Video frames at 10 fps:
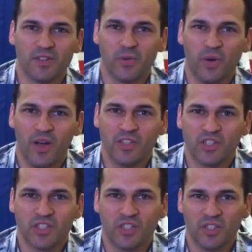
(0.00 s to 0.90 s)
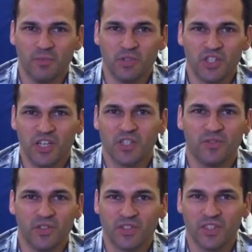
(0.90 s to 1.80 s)
to watch the Buchecha
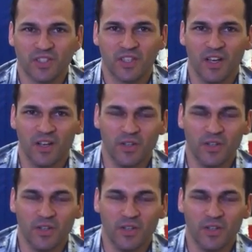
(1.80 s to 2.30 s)
versus